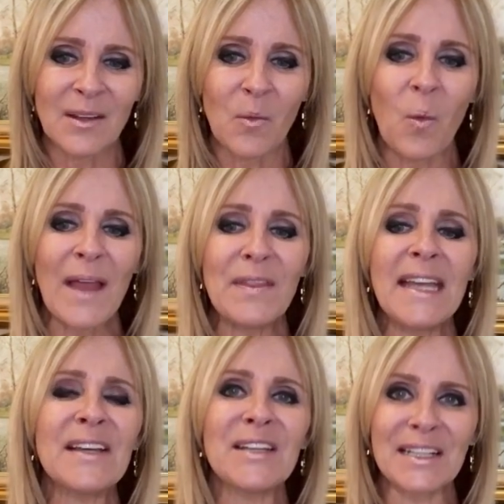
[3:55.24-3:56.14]
When
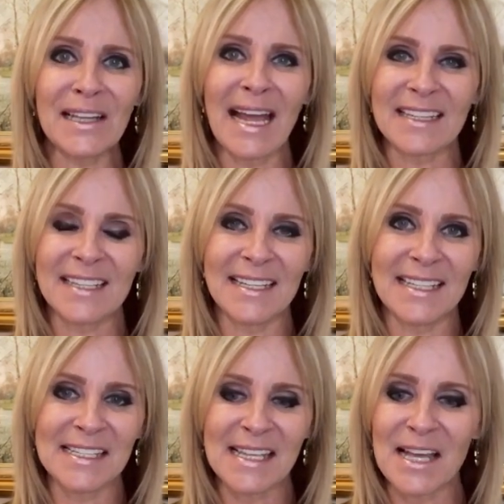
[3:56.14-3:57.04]
they are neglected,
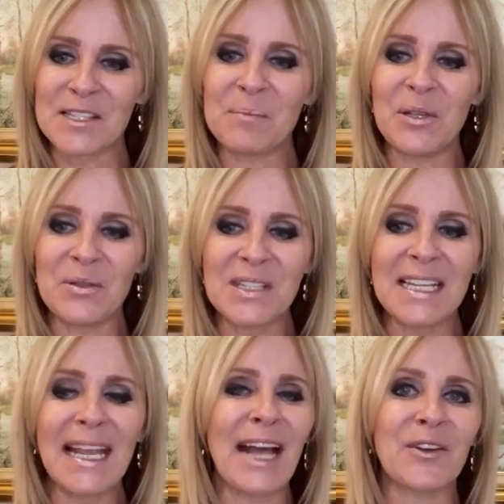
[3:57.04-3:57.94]
he says,
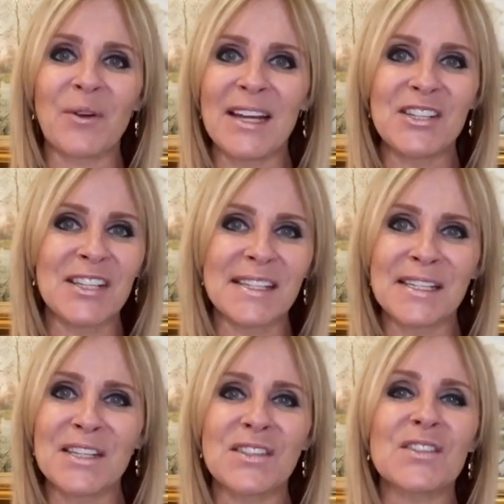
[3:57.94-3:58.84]
beauty and
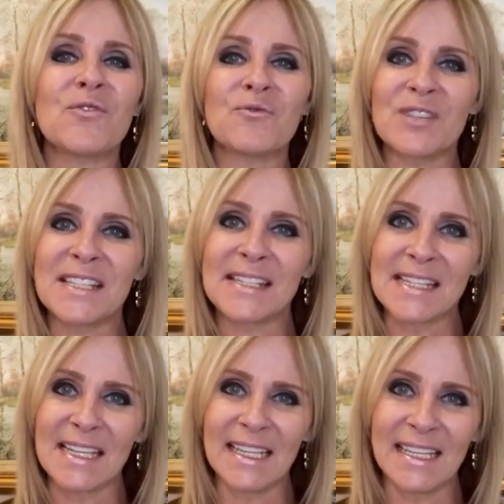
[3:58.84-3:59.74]
graciousness
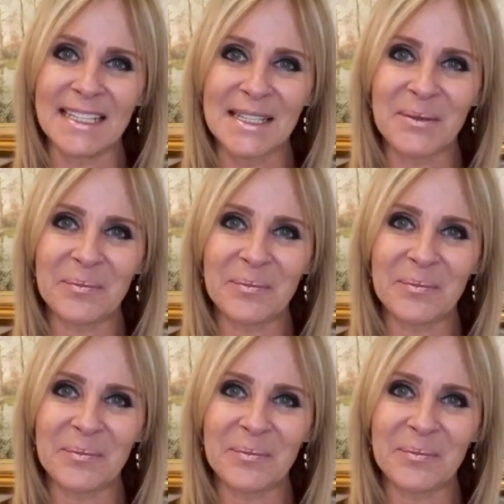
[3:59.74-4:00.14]
recede.